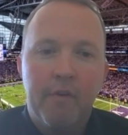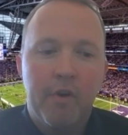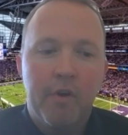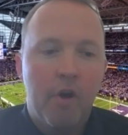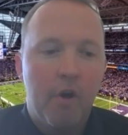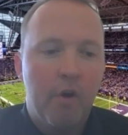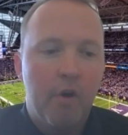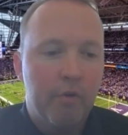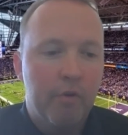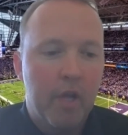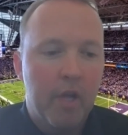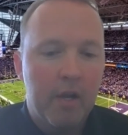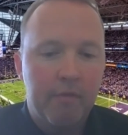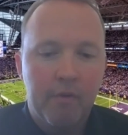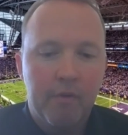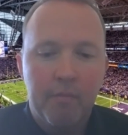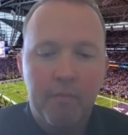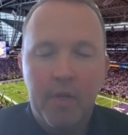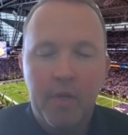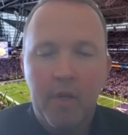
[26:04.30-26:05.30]
known, like
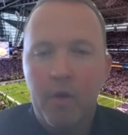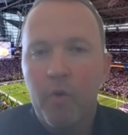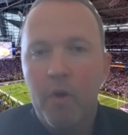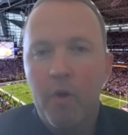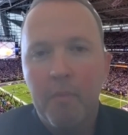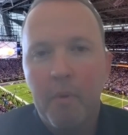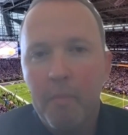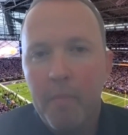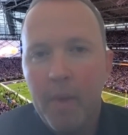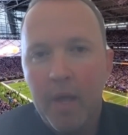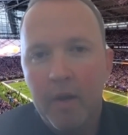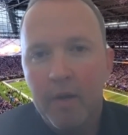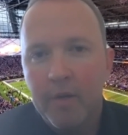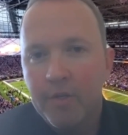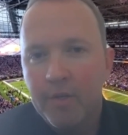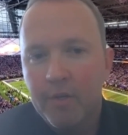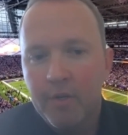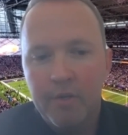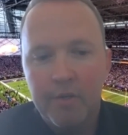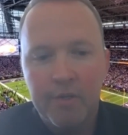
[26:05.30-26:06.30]
from the equipment
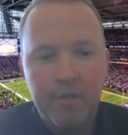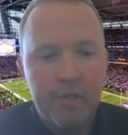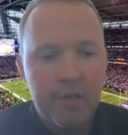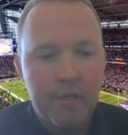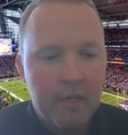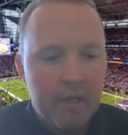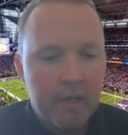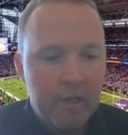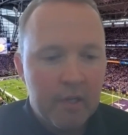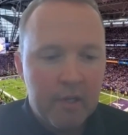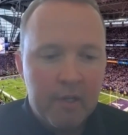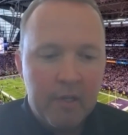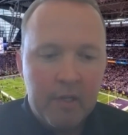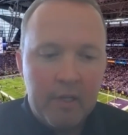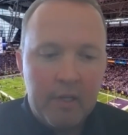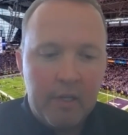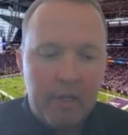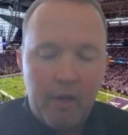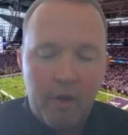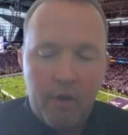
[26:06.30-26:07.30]
managers,
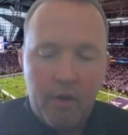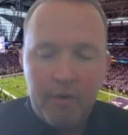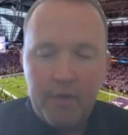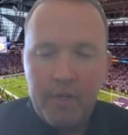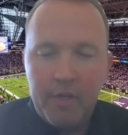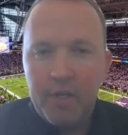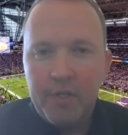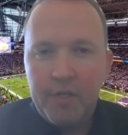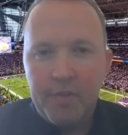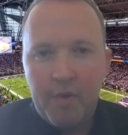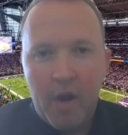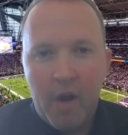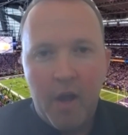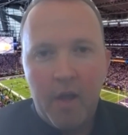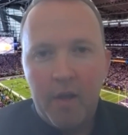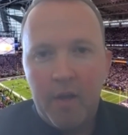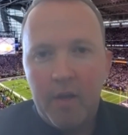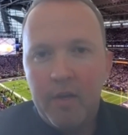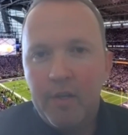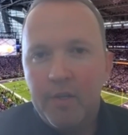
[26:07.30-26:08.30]
and Dennis
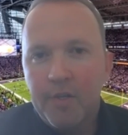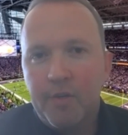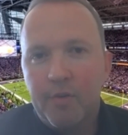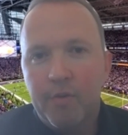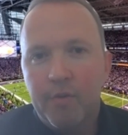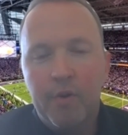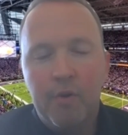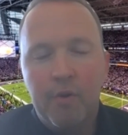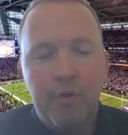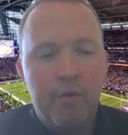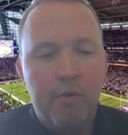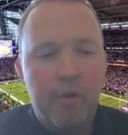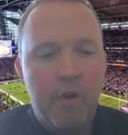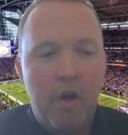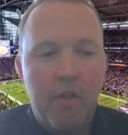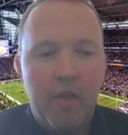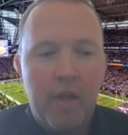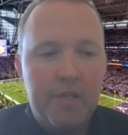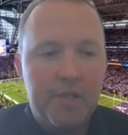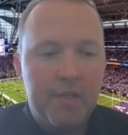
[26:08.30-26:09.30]
Ryan and his crew and
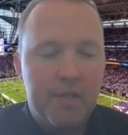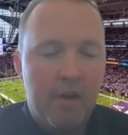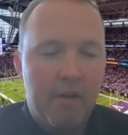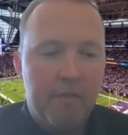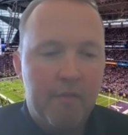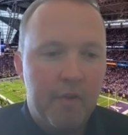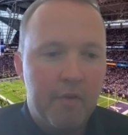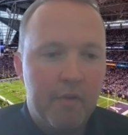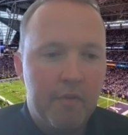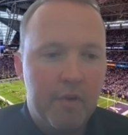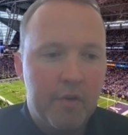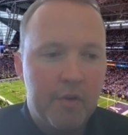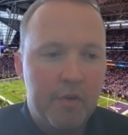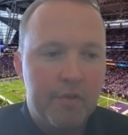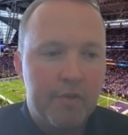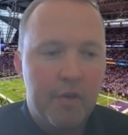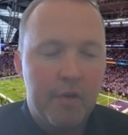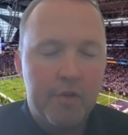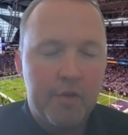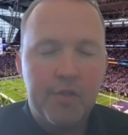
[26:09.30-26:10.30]
all that stuff.
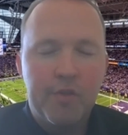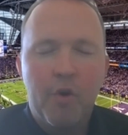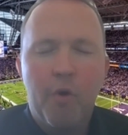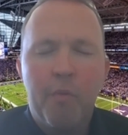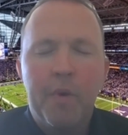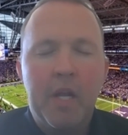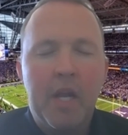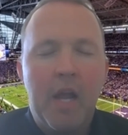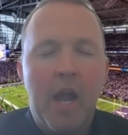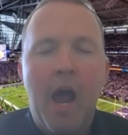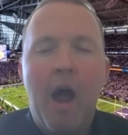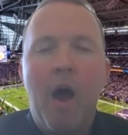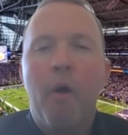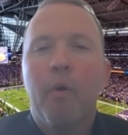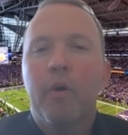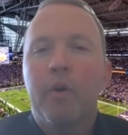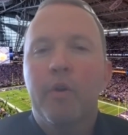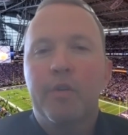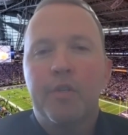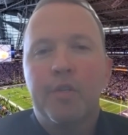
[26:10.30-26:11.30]
There's so many
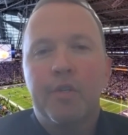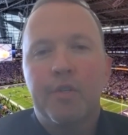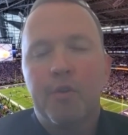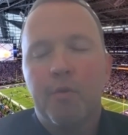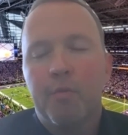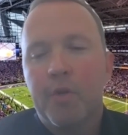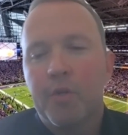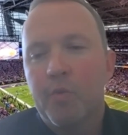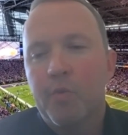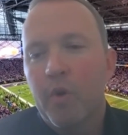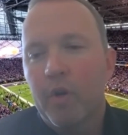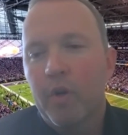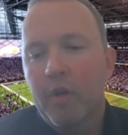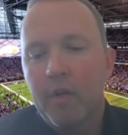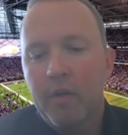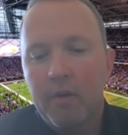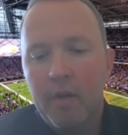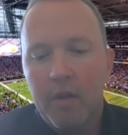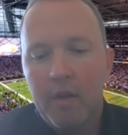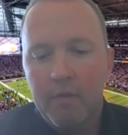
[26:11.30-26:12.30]
hours and so much work
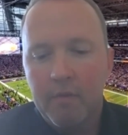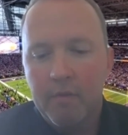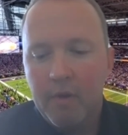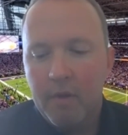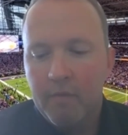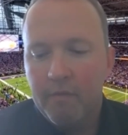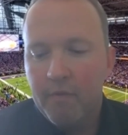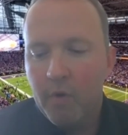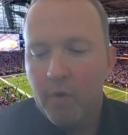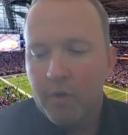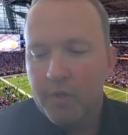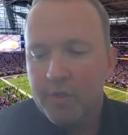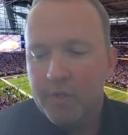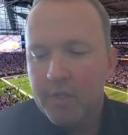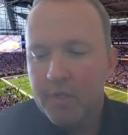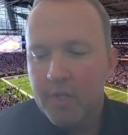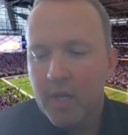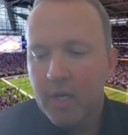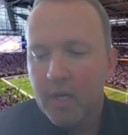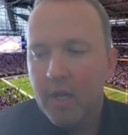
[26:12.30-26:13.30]
and focus
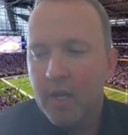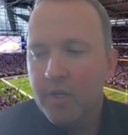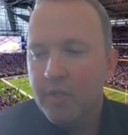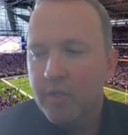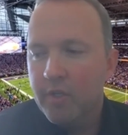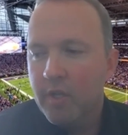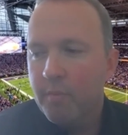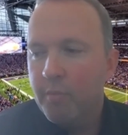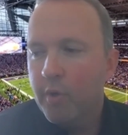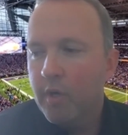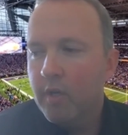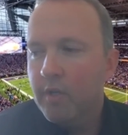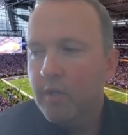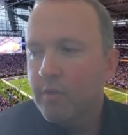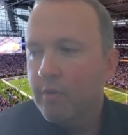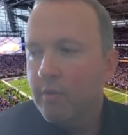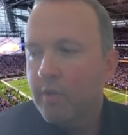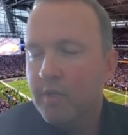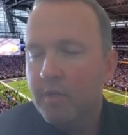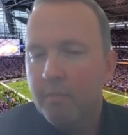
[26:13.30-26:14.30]
and dedication that put
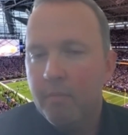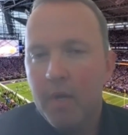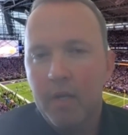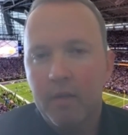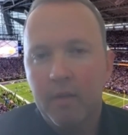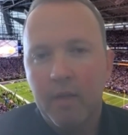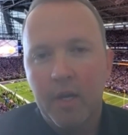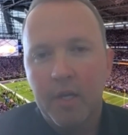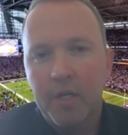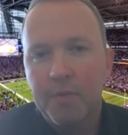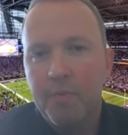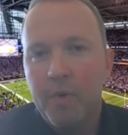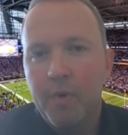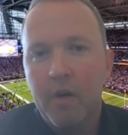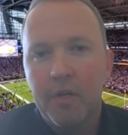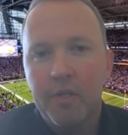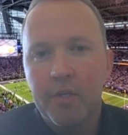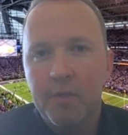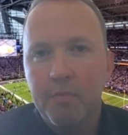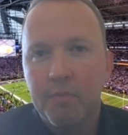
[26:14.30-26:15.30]
into it to make that
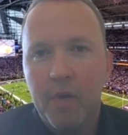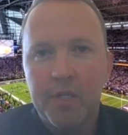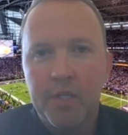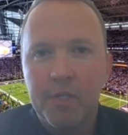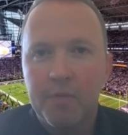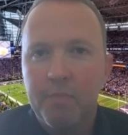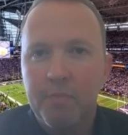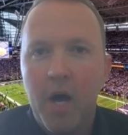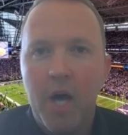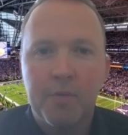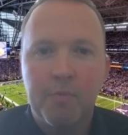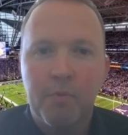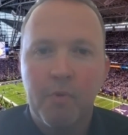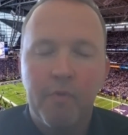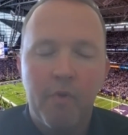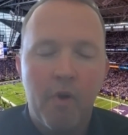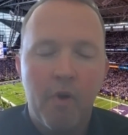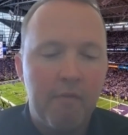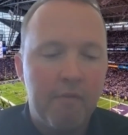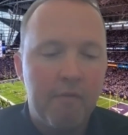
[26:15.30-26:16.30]
experience as best as
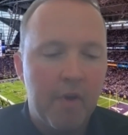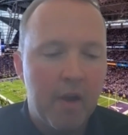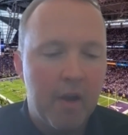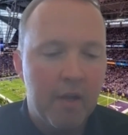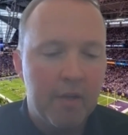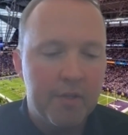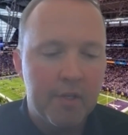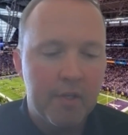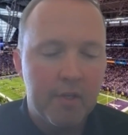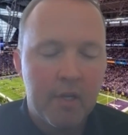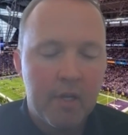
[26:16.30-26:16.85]
possible for our fans.